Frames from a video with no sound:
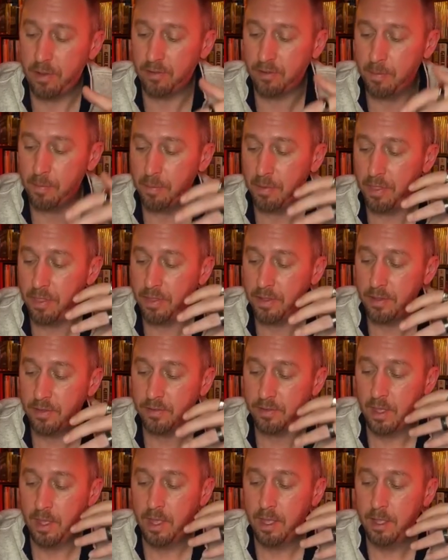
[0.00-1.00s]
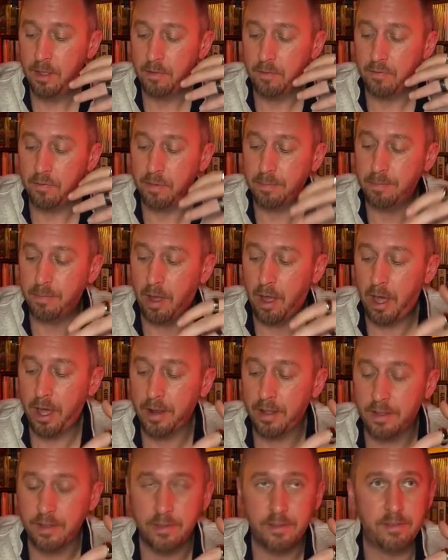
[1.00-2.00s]
But these
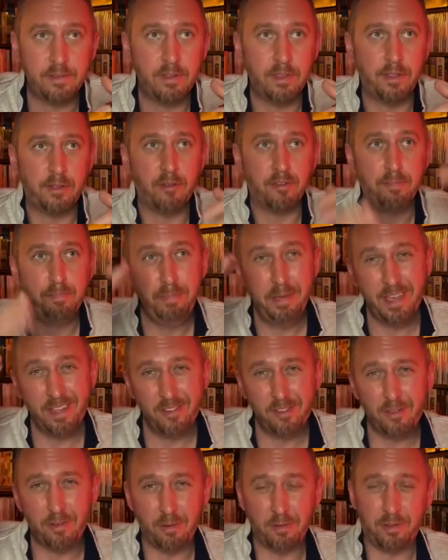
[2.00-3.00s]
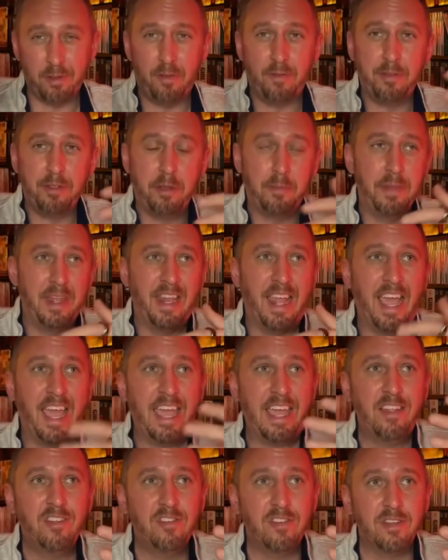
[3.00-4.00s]
Vimanas, there's pictures of them and
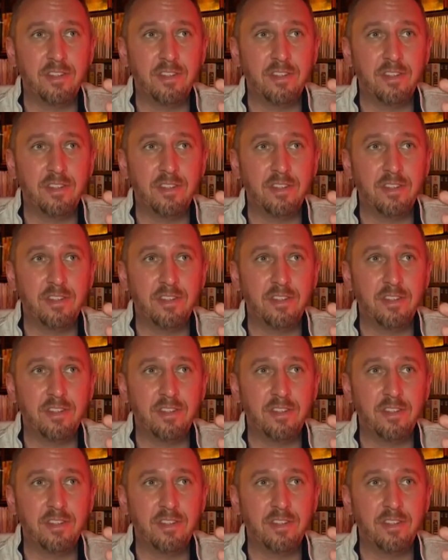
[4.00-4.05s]
ancient